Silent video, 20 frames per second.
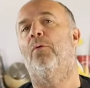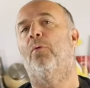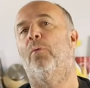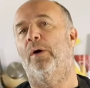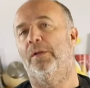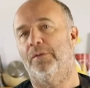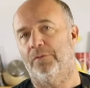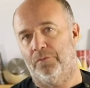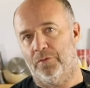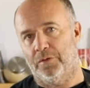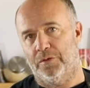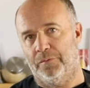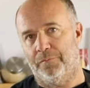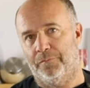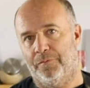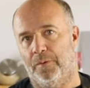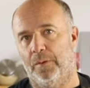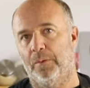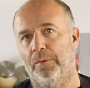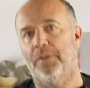one stretch
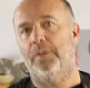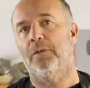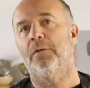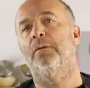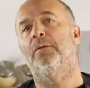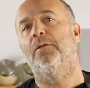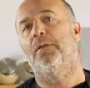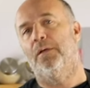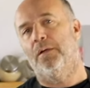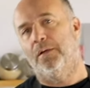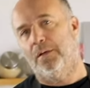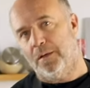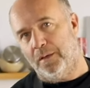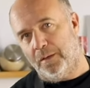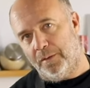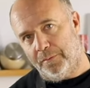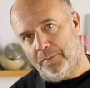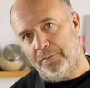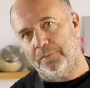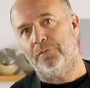and folding, then
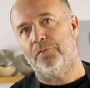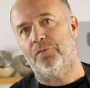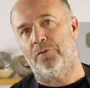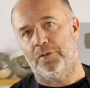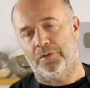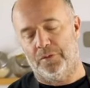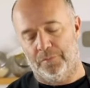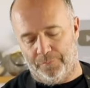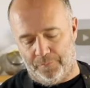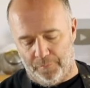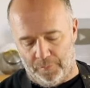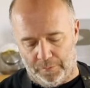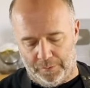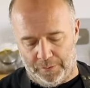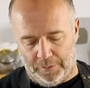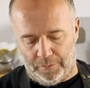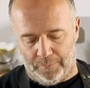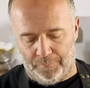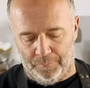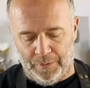another stretch and
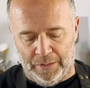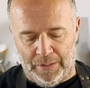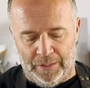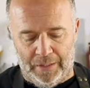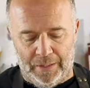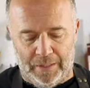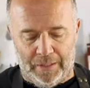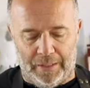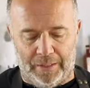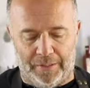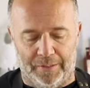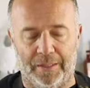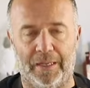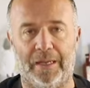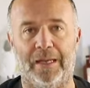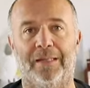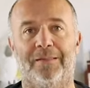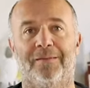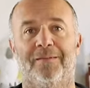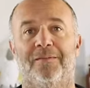folding, and
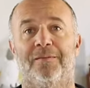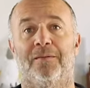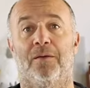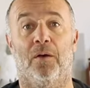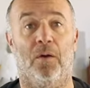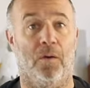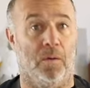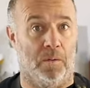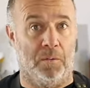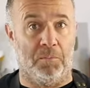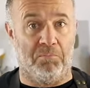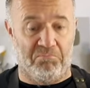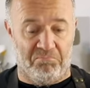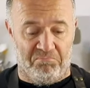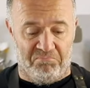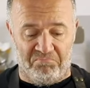that's all.